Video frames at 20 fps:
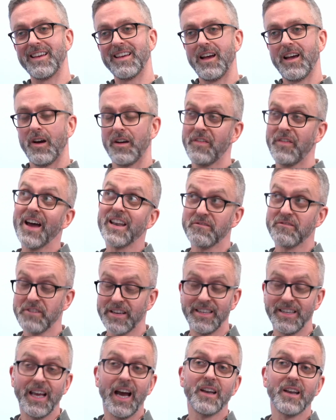if I'd have
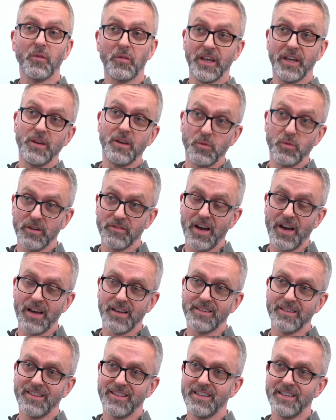written it, I don't think it would have
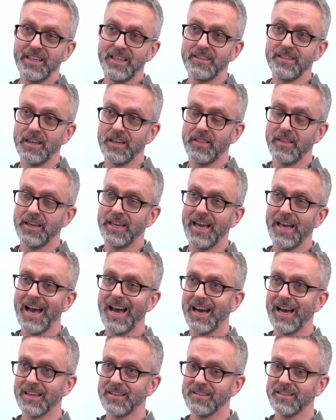had the detailing that it
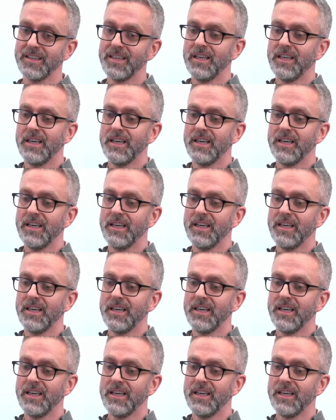had.